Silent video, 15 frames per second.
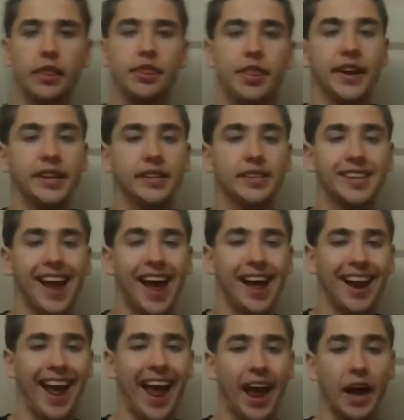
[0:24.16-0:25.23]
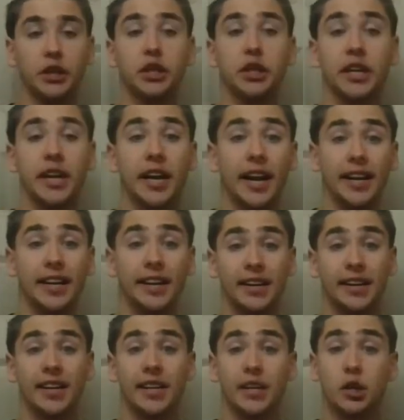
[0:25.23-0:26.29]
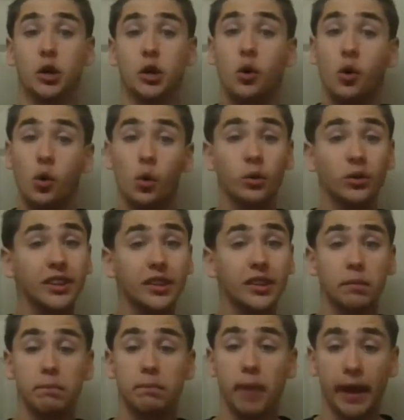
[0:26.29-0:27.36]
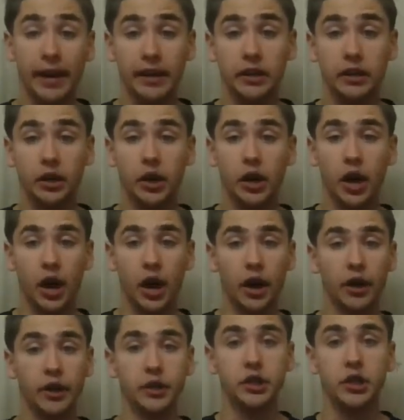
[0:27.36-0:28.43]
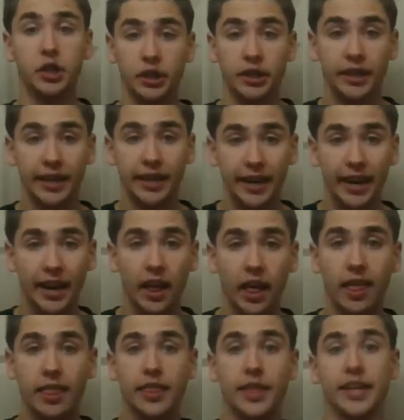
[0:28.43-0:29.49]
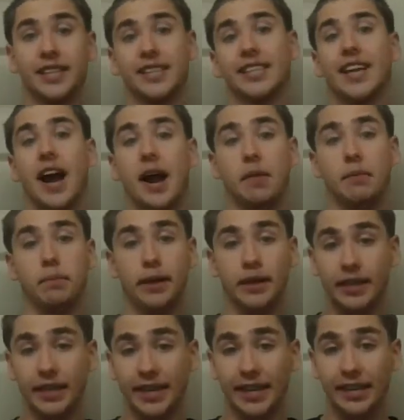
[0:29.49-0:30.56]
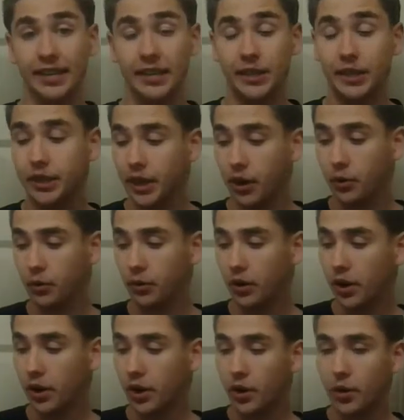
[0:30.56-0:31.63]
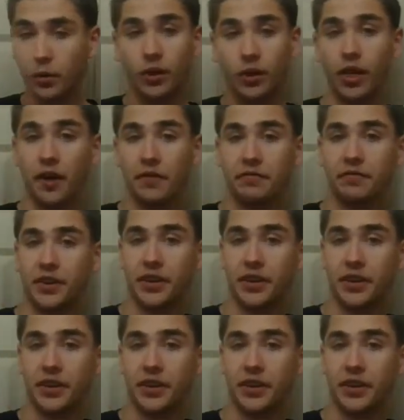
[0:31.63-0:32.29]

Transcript: things that agitated this whole debate during this time period. So, without